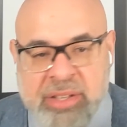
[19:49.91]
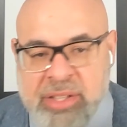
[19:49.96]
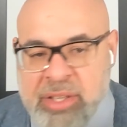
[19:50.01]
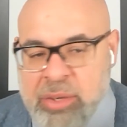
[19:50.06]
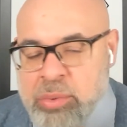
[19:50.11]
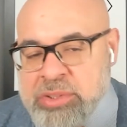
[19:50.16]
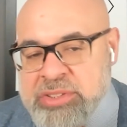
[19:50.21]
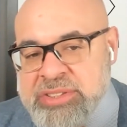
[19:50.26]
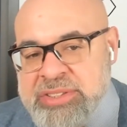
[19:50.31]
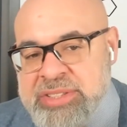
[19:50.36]

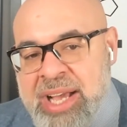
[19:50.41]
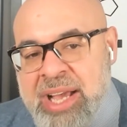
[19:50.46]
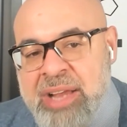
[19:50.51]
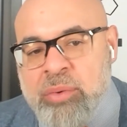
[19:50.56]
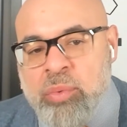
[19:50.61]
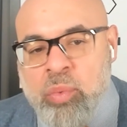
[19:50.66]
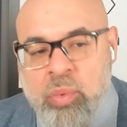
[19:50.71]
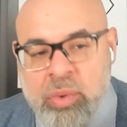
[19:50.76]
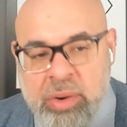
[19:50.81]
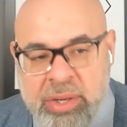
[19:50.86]
There was
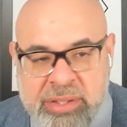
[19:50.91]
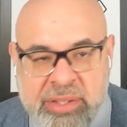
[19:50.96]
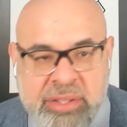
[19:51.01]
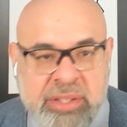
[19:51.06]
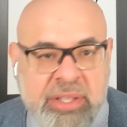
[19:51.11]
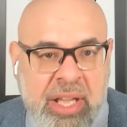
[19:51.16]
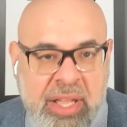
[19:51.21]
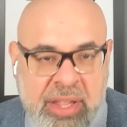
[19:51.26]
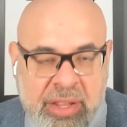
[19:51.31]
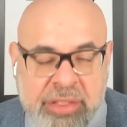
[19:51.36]
not one
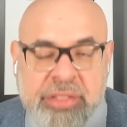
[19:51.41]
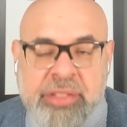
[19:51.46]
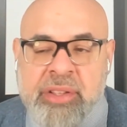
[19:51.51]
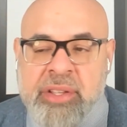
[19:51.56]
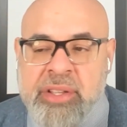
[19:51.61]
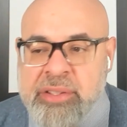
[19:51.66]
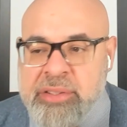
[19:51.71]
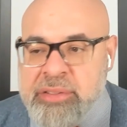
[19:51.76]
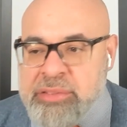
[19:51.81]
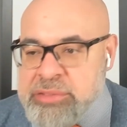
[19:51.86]
death
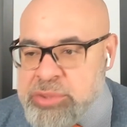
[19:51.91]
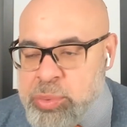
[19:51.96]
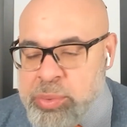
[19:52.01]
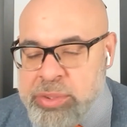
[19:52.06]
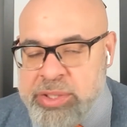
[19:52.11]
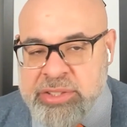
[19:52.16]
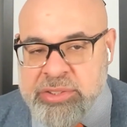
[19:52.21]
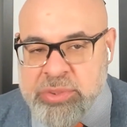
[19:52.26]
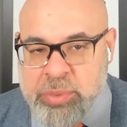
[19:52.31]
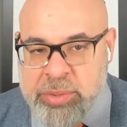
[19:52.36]
in
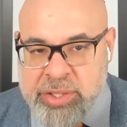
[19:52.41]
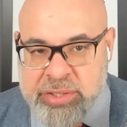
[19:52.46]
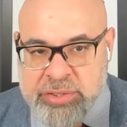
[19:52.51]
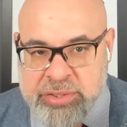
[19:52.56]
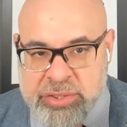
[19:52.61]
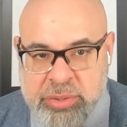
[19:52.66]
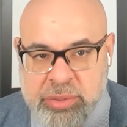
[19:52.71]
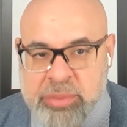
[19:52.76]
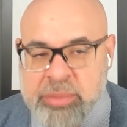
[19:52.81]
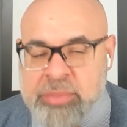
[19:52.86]

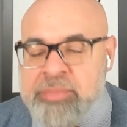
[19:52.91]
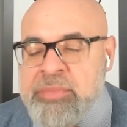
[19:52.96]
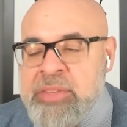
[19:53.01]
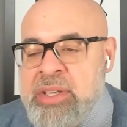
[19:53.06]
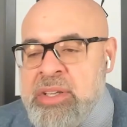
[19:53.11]
2022